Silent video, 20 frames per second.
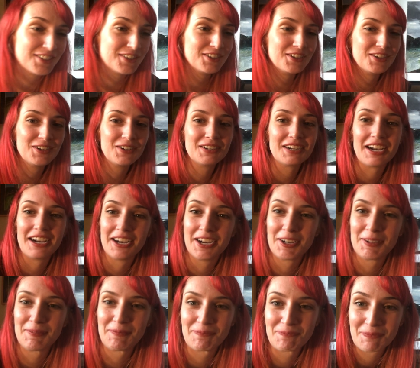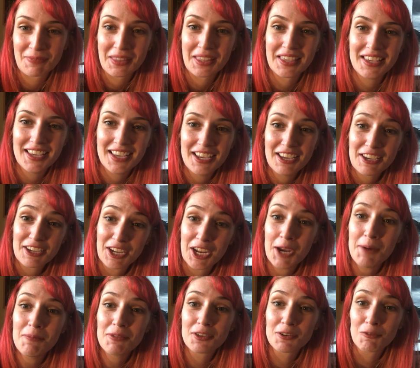to
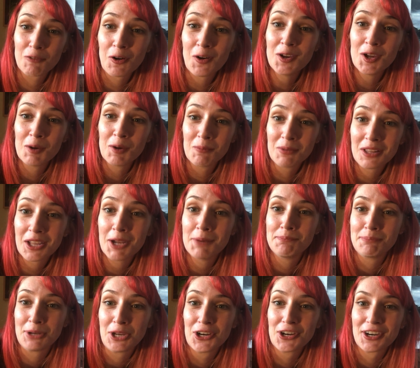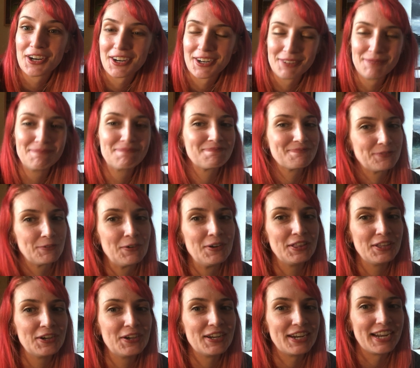keep the royal blood pure.
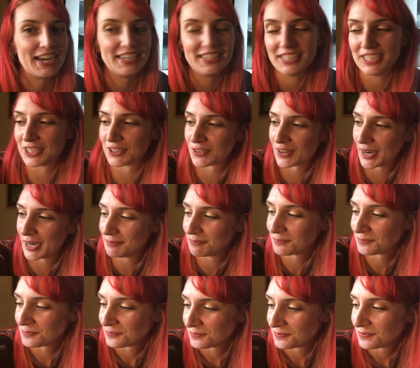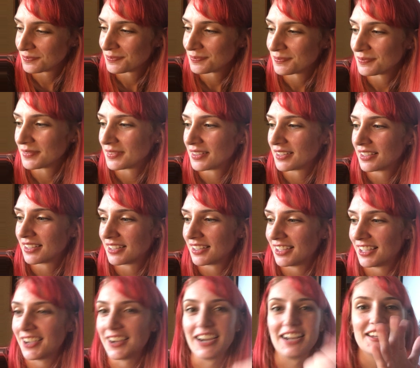Really good idea, right?
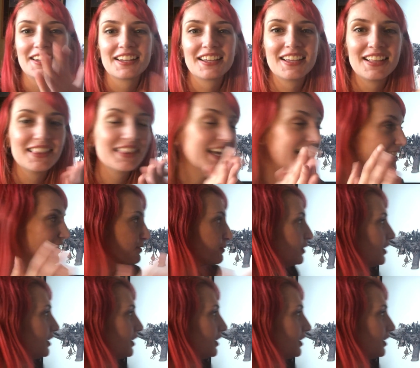All right, last